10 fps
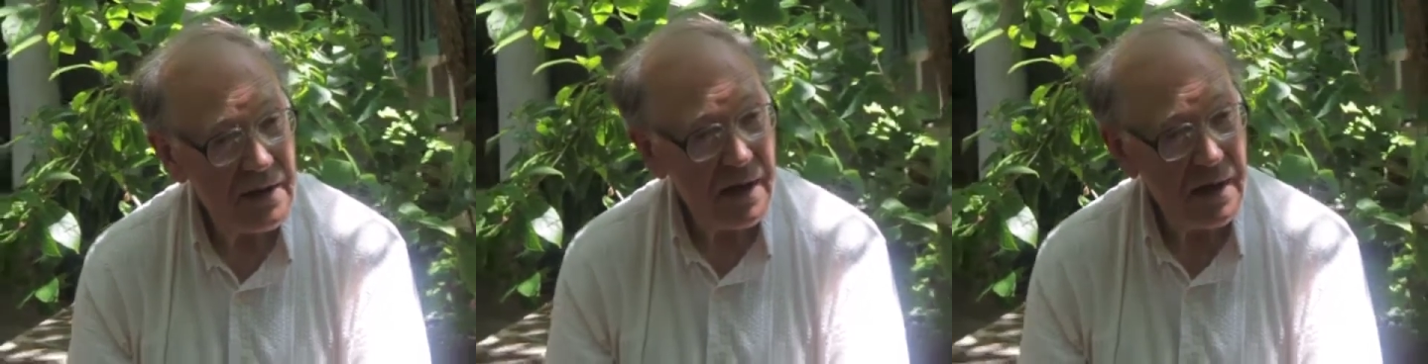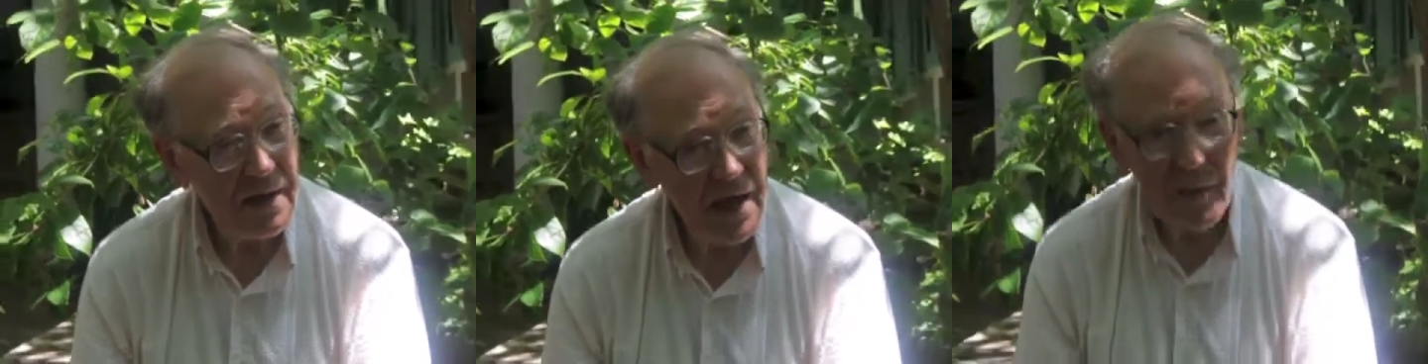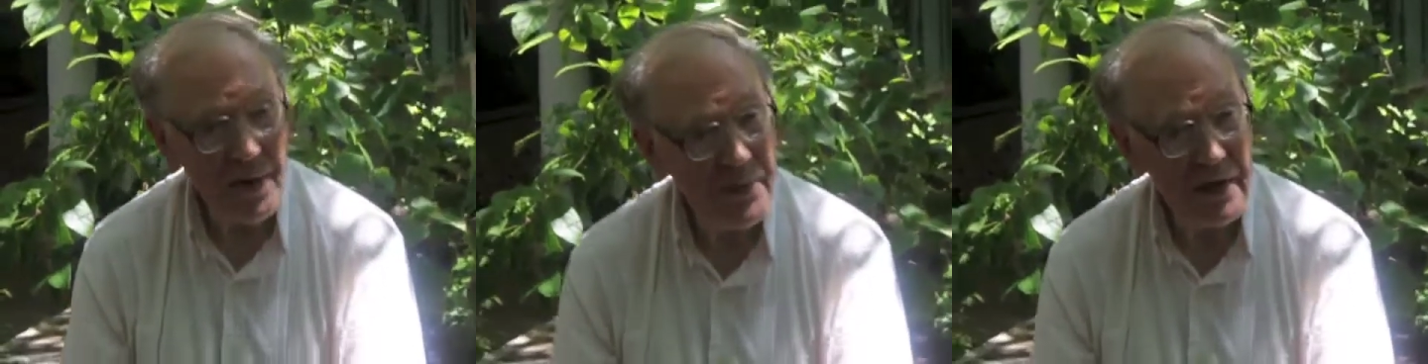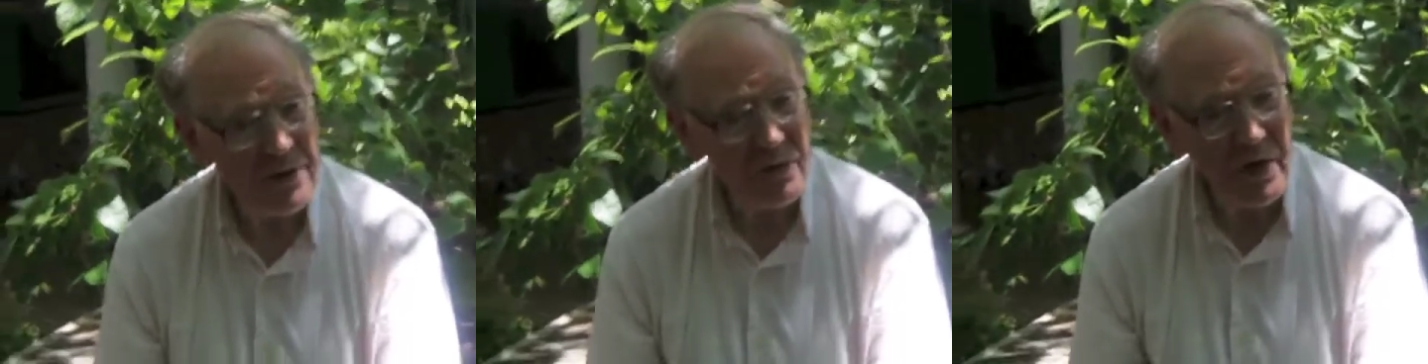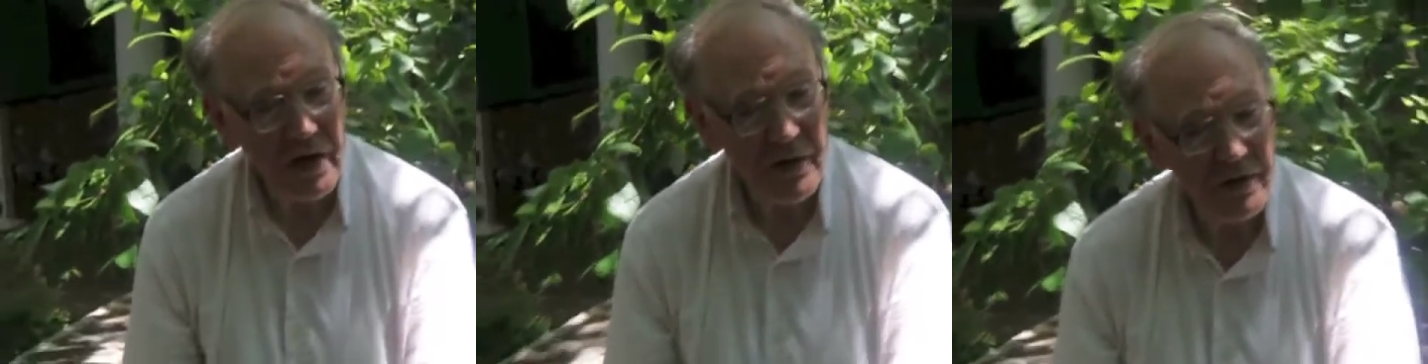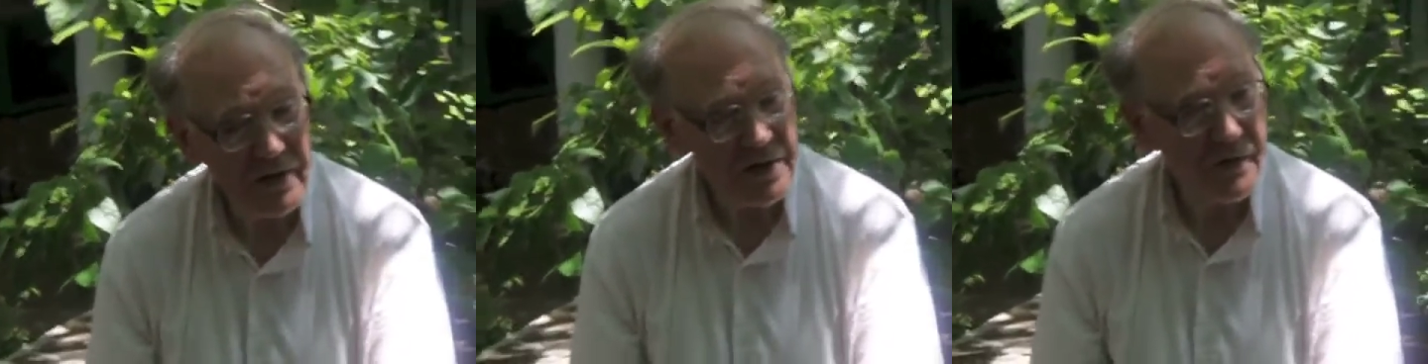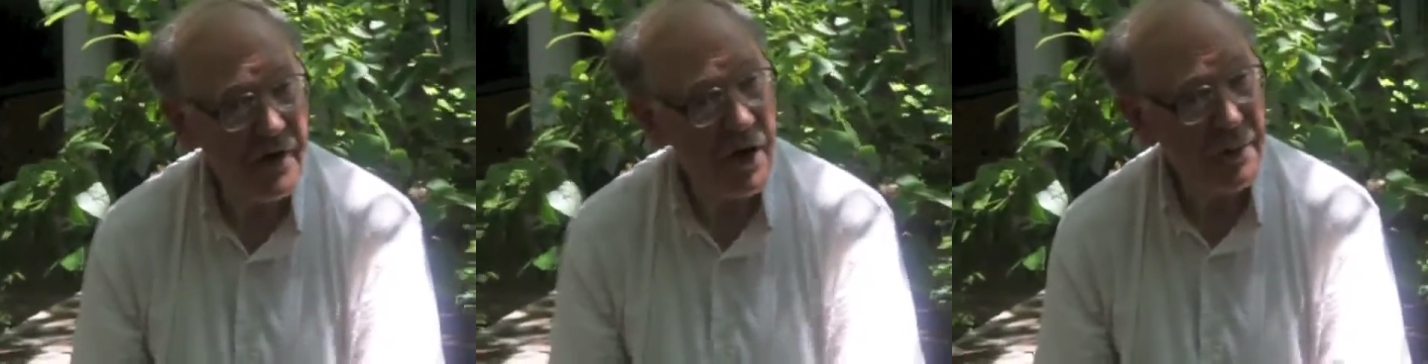uh, he won't be able to work as a
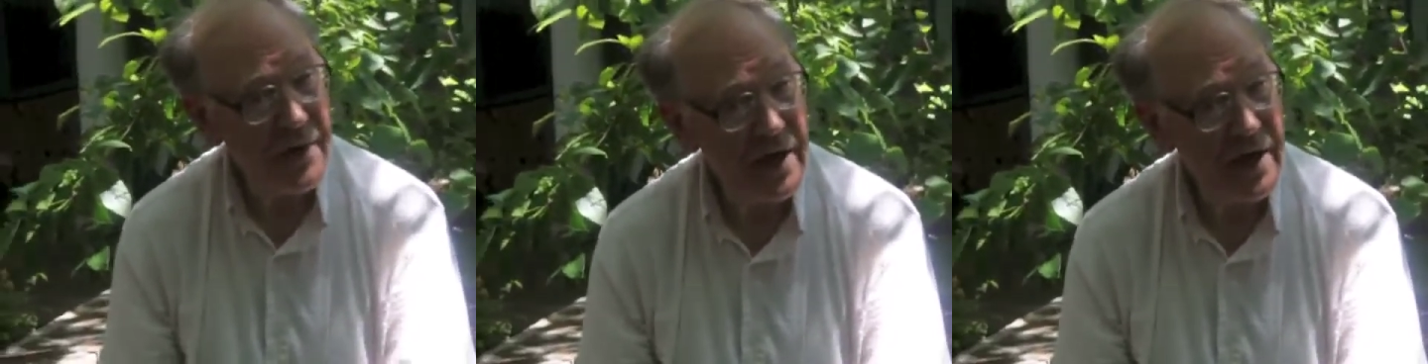farmer.